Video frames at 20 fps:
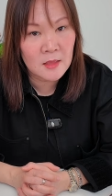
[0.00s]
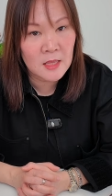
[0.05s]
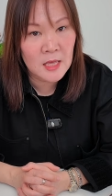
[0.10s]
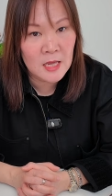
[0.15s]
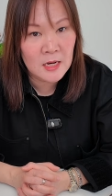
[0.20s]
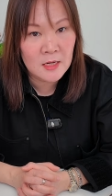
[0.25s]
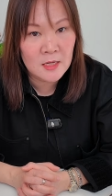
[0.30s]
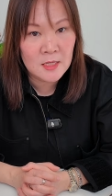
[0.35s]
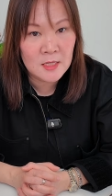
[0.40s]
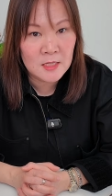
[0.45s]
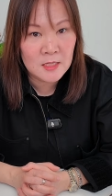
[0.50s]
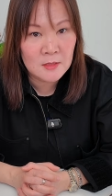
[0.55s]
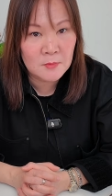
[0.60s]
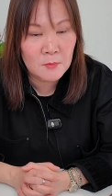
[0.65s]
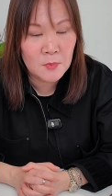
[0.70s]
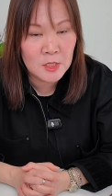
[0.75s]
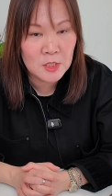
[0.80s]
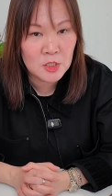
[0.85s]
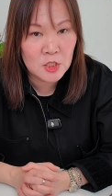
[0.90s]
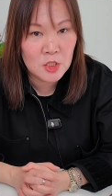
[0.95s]
then is
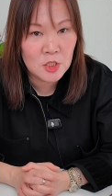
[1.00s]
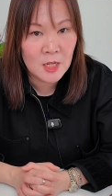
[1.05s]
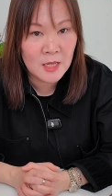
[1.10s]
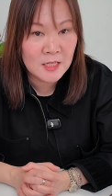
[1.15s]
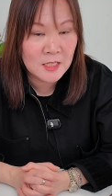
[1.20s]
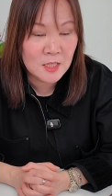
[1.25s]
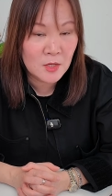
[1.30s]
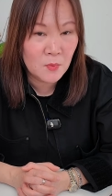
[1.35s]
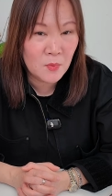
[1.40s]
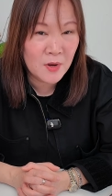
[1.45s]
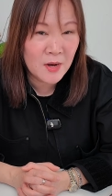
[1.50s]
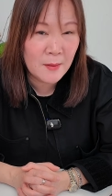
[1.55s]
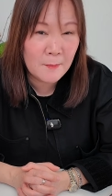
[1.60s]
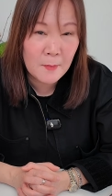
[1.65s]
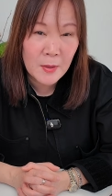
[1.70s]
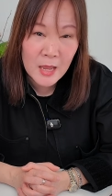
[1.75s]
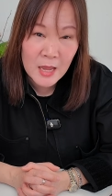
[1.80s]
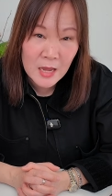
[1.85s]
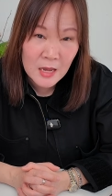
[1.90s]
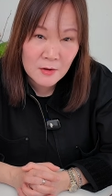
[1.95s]
much less than what I
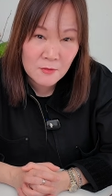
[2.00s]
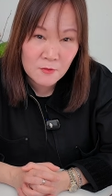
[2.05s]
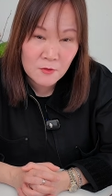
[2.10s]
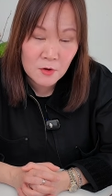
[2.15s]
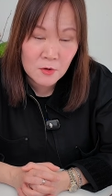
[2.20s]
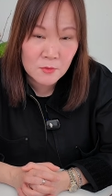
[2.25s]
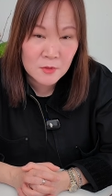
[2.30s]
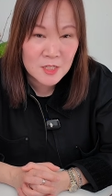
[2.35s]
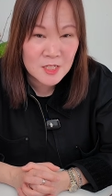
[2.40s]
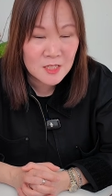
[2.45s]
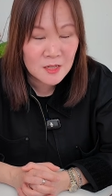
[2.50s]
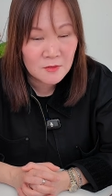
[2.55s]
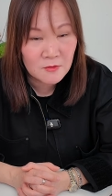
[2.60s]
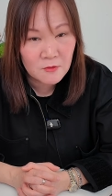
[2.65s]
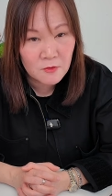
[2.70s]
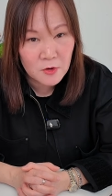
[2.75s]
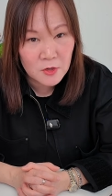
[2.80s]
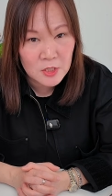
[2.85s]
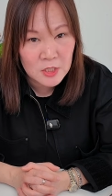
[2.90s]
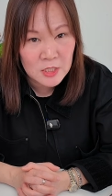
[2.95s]
paid for, which is
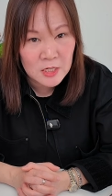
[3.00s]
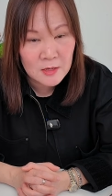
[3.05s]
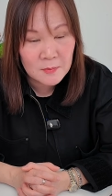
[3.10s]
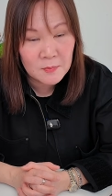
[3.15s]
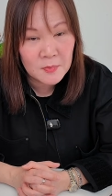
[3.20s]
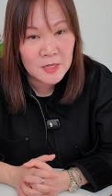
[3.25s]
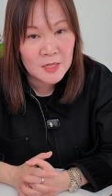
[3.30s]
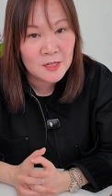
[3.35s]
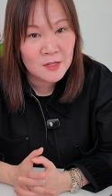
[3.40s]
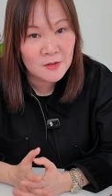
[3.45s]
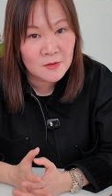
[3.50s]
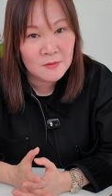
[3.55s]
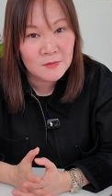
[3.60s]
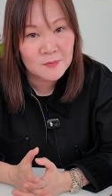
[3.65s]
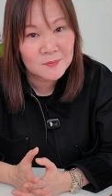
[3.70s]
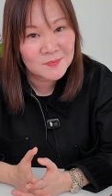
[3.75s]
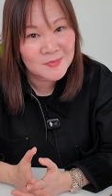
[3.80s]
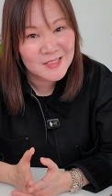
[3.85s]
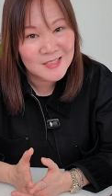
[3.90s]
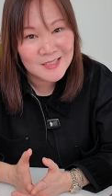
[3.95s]
unfortunate, but you
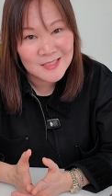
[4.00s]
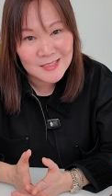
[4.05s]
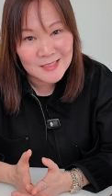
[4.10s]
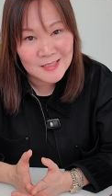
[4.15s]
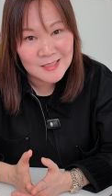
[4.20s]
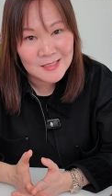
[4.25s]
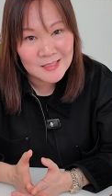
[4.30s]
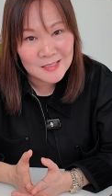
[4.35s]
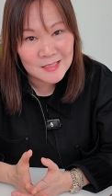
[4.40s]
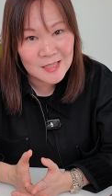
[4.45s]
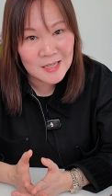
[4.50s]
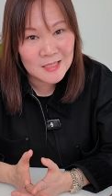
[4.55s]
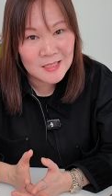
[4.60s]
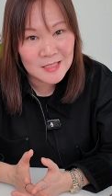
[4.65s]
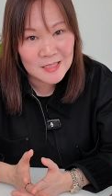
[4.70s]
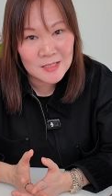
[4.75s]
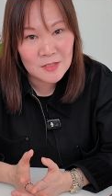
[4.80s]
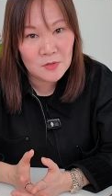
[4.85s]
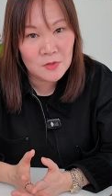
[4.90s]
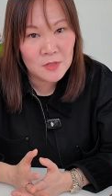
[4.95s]
know, that's
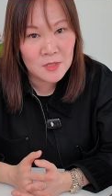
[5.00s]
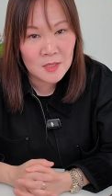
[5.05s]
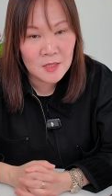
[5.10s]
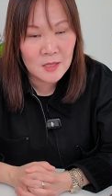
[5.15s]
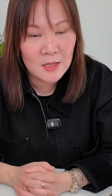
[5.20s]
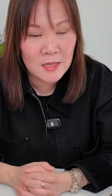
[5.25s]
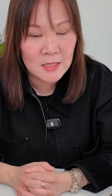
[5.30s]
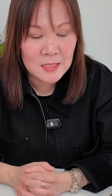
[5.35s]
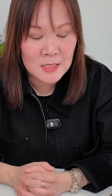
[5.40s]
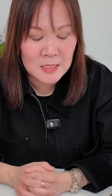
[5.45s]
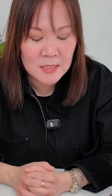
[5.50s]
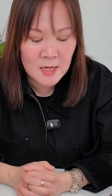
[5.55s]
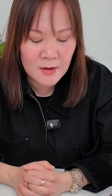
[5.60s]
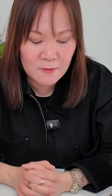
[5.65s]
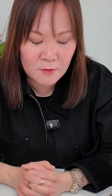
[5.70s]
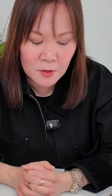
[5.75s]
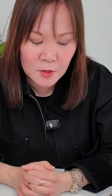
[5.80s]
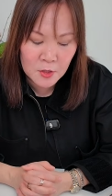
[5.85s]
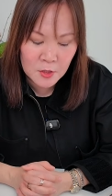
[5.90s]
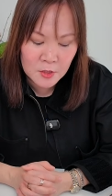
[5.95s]
sort of the lessons
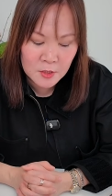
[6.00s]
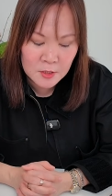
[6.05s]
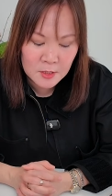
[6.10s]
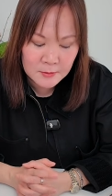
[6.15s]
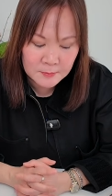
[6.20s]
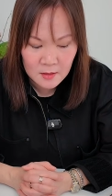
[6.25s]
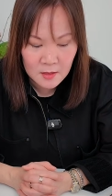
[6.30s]
I've learned.